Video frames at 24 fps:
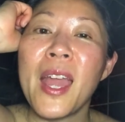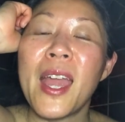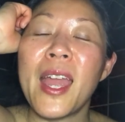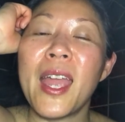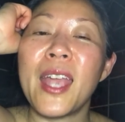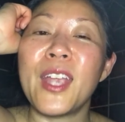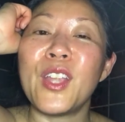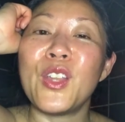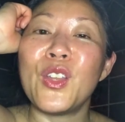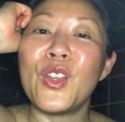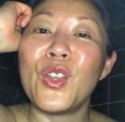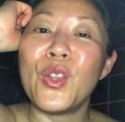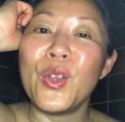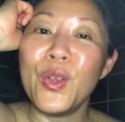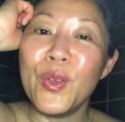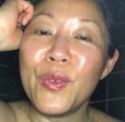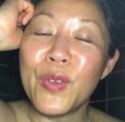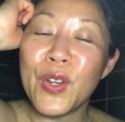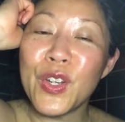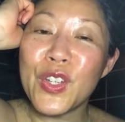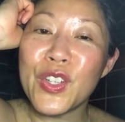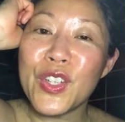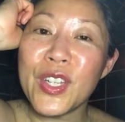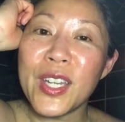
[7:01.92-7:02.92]
a new
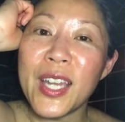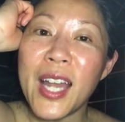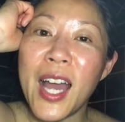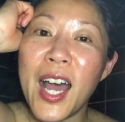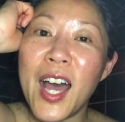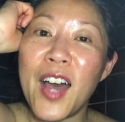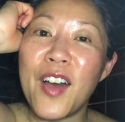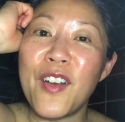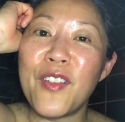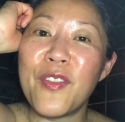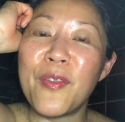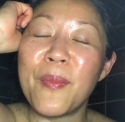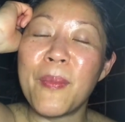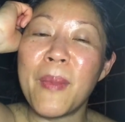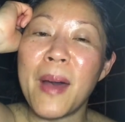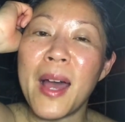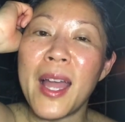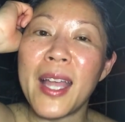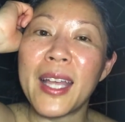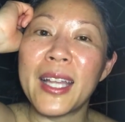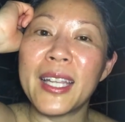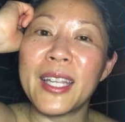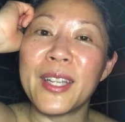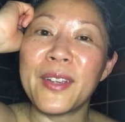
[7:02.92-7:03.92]
version of
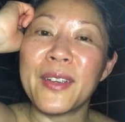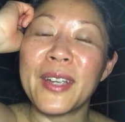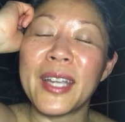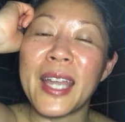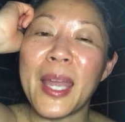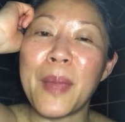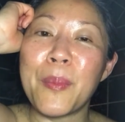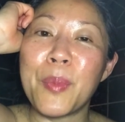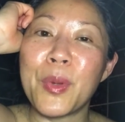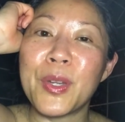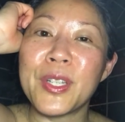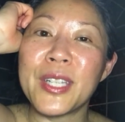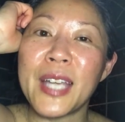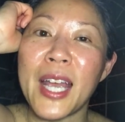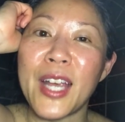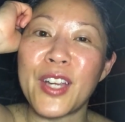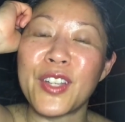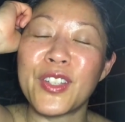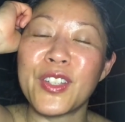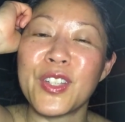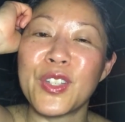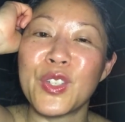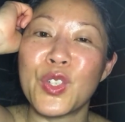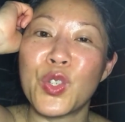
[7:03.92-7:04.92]
my clearing and
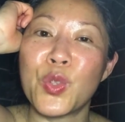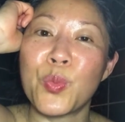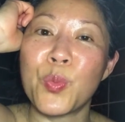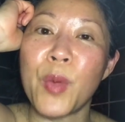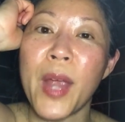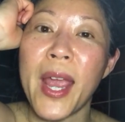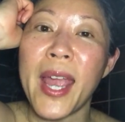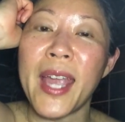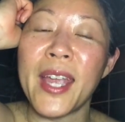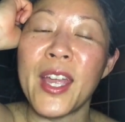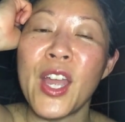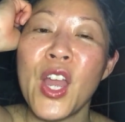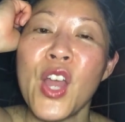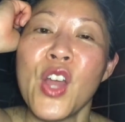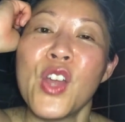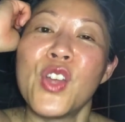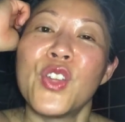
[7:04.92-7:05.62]
protection spray.